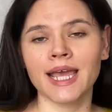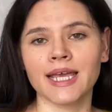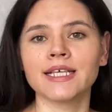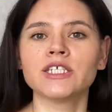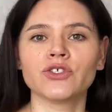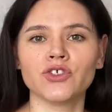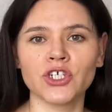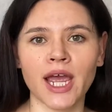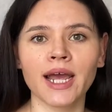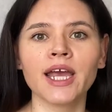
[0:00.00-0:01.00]
is to
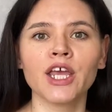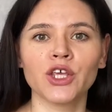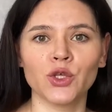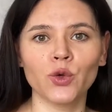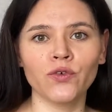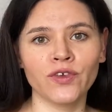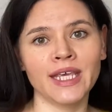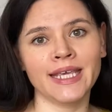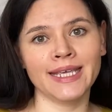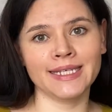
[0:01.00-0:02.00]
check
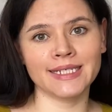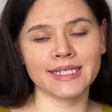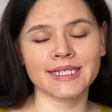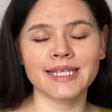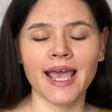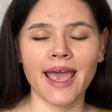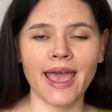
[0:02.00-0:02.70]
UV index